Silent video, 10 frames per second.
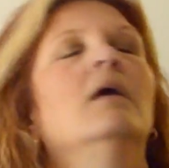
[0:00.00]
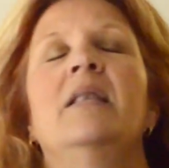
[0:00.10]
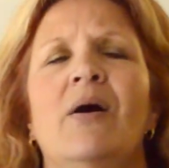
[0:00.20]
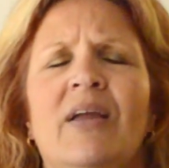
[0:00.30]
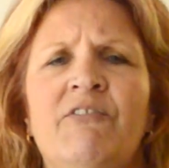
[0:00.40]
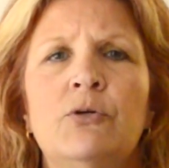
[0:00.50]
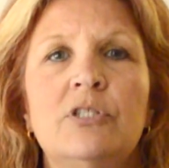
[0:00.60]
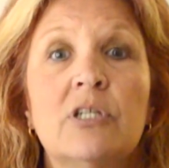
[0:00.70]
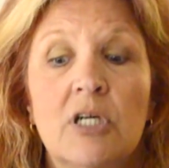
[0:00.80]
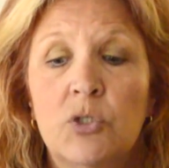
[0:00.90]
Now, if you
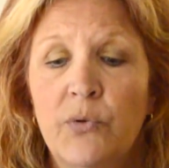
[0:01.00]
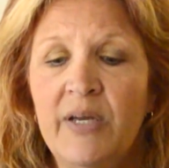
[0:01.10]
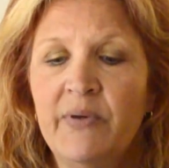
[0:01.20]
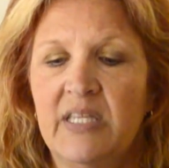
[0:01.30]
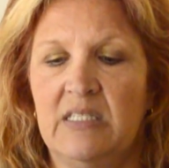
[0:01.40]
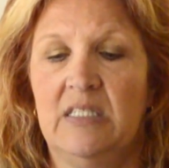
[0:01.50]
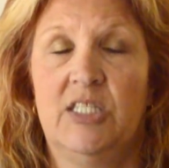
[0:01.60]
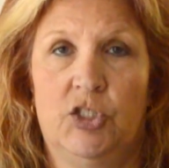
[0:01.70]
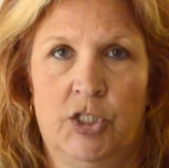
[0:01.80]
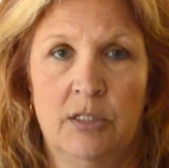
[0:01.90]
do agree with this
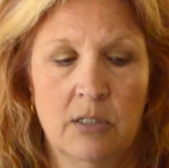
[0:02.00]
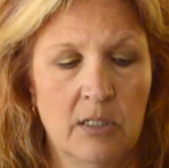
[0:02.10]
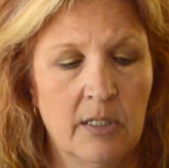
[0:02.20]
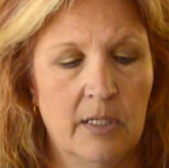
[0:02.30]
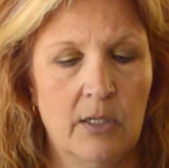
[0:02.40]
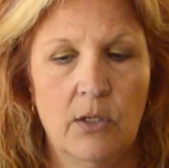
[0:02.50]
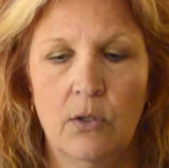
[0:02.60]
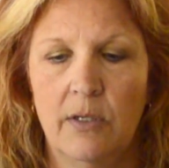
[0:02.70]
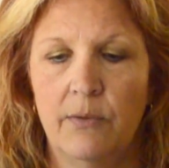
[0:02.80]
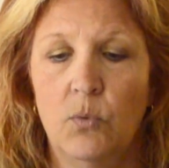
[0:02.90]
decision,
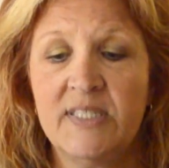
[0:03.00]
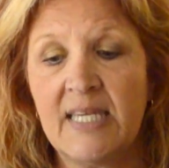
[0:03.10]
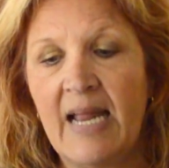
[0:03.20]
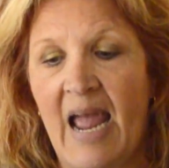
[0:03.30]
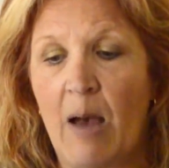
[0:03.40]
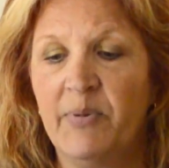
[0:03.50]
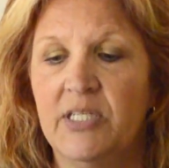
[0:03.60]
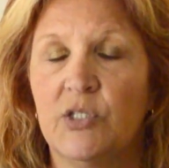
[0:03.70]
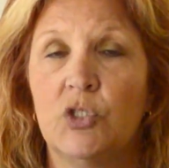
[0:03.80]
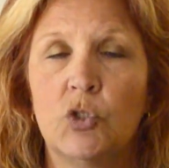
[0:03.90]
what's going to happen
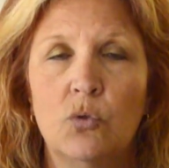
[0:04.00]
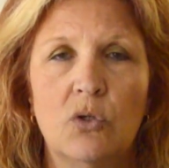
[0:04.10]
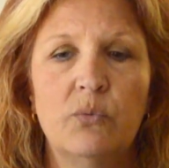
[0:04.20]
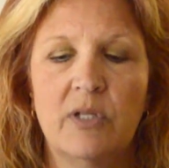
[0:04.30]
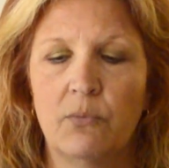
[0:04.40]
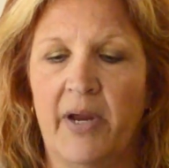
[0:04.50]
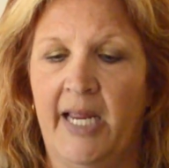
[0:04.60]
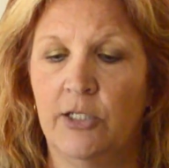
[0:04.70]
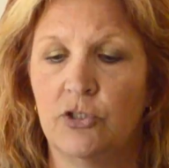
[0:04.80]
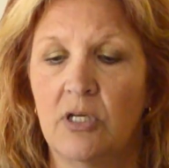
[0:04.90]
is the school will
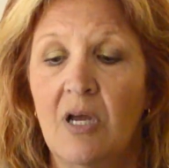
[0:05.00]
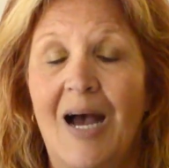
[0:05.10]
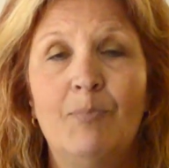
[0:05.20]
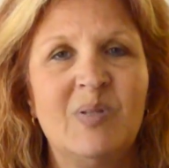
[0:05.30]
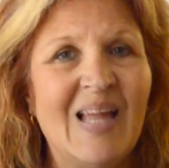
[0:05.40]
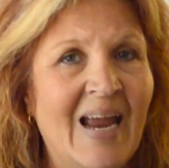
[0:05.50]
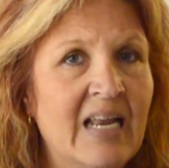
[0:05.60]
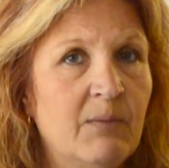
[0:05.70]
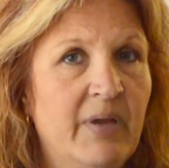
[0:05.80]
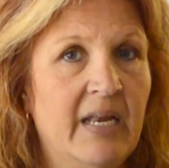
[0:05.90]
arrange a
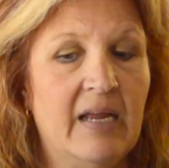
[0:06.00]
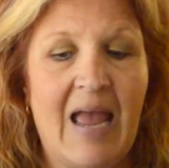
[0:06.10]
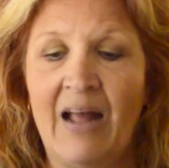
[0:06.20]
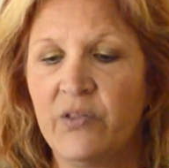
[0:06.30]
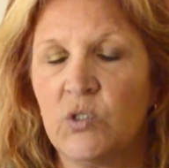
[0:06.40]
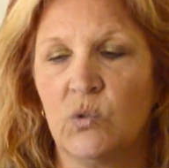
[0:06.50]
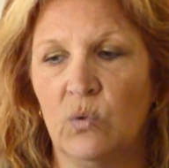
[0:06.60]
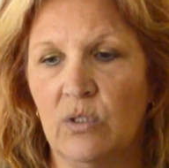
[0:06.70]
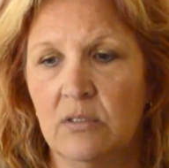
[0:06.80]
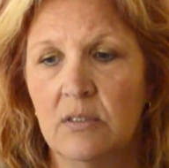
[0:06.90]
planning meeting at the
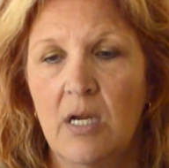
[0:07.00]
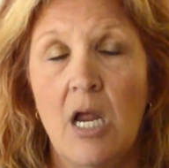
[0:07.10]
school.